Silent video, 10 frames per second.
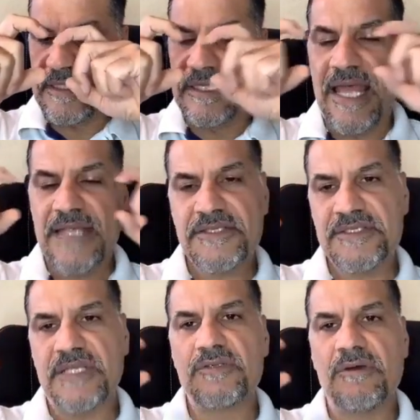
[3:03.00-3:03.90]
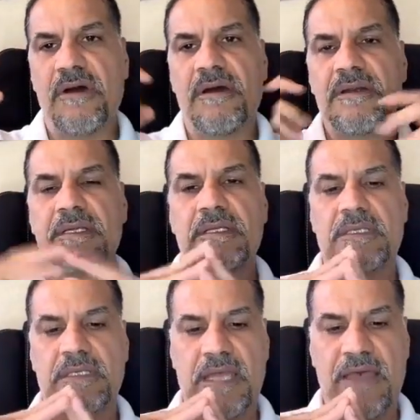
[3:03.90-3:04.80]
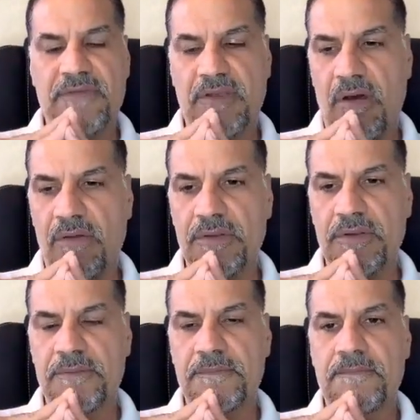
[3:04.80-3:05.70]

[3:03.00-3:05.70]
glasses that you are having on.